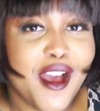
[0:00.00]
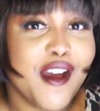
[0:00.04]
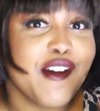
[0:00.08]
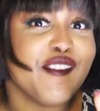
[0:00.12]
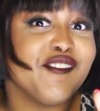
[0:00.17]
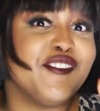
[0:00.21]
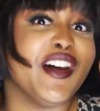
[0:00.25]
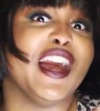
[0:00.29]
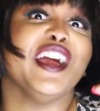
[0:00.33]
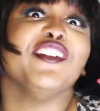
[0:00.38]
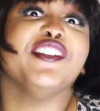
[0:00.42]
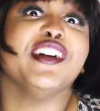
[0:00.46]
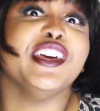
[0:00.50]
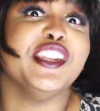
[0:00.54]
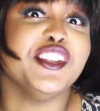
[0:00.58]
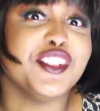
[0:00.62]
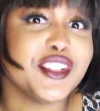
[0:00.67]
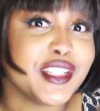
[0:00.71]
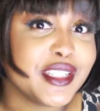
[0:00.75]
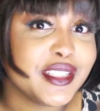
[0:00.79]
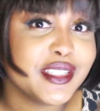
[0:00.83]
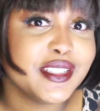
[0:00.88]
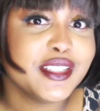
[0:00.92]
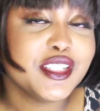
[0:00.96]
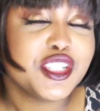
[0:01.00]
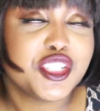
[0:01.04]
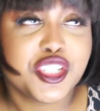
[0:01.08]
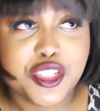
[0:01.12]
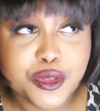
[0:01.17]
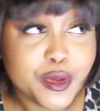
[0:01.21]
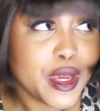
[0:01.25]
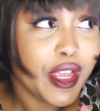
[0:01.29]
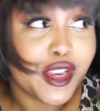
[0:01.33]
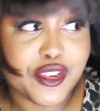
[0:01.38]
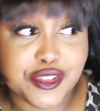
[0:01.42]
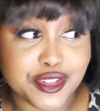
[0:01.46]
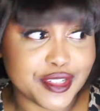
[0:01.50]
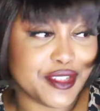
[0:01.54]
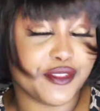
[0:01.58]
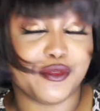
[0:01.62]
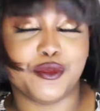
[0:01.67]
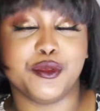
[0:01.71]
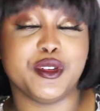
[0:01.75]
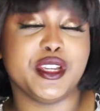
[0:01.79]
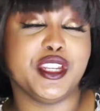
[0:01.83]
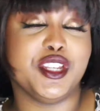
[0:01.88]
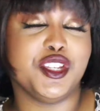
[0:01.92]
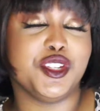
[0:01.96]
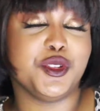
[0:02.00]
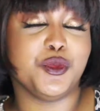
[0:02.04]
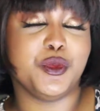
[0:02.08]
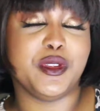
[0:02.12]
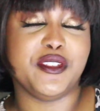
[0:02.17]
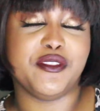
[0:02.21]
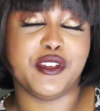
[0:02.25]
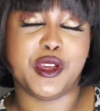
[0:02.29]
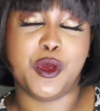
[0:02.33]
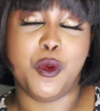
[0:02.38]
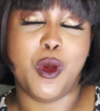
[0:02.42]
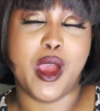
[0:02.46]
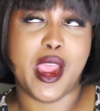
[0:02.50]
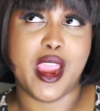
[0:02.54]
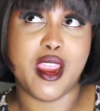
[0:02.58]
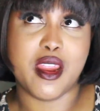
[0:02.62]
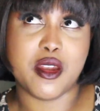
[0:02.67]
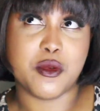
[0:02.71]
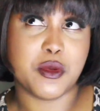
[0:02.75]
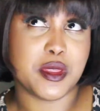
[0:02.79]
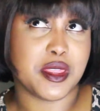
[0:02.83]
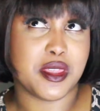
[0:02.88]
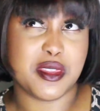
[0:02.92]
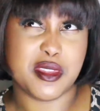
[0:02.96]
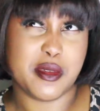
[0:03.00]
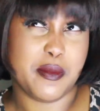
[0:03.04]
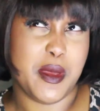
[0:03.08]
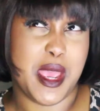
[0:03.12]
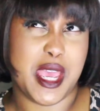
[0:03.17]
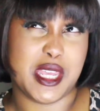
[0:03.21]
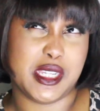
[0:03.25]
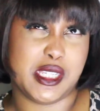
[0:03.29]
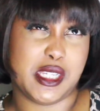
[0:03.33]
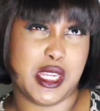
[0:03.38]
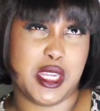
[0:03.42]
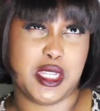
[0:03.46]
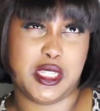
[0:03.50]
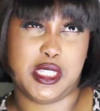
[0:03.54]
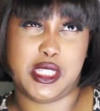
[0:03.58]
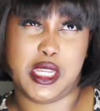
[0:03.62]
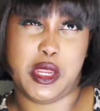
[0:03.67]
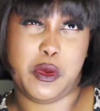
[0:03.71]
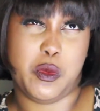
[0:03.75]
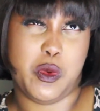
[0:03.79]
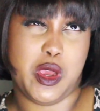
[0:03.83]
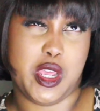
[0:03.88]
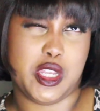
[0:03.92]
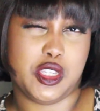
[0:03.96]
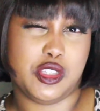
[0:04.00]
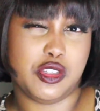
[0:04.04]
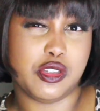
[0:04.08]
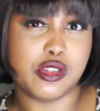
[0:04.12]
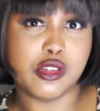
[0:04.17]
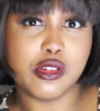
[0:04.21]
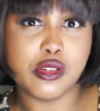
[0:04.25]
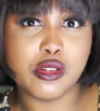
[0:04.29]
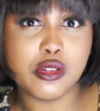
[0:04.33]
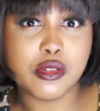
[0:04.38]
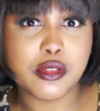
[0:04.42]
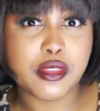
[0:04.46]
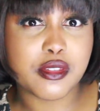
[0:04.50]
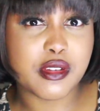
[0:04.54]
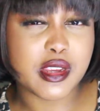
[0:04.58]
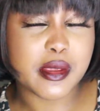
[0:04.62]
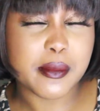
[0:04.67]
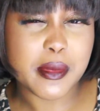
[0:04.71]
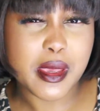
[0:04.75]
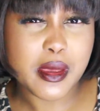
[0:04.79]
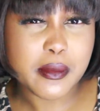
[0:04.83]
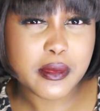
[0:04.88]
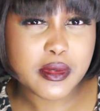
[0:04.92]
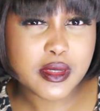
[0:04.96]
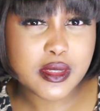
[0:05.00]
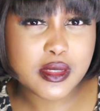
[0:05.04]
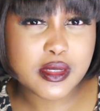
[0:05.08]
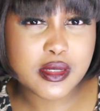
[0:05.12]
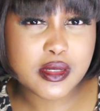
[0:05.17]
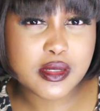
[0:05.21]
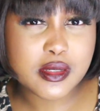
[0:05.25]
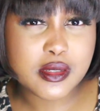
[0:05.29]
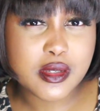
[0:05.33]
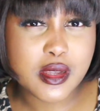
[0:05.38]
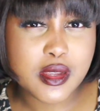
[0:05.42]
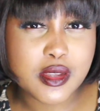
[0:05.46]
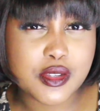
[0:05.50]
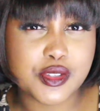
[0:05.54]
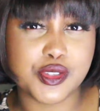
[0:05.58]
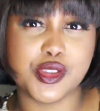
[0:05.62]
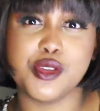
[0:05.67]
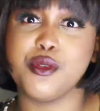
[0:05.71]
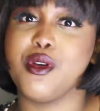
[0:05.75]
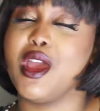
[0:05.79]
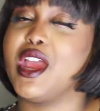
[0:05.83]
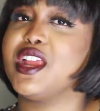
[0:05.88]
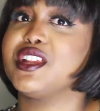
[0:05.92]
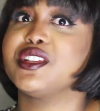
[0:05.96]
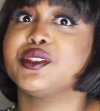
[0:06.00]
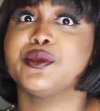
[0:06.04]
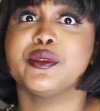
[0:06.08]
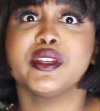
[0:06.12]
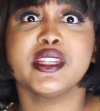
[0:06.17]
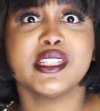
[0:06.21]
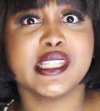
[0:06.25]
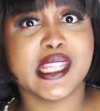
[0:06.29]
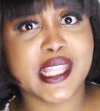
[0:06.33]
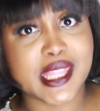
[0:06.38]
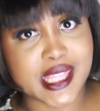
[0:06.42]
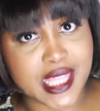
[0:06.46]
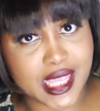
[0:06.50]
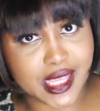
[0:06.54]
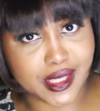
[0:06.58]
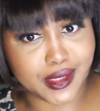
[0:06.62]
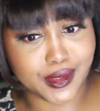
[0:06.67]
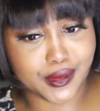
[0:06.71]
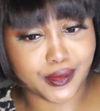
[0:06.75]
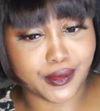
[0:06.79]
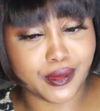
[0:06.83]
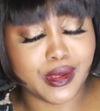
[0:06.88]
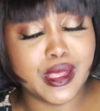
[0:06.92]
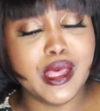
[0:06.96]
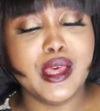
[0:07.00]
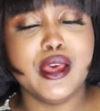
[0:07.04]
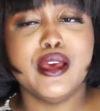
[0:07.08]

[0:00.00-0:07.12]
500. 200 of which we've acquired within the past, I'd say, 2-3 months? So I just want to say thank you.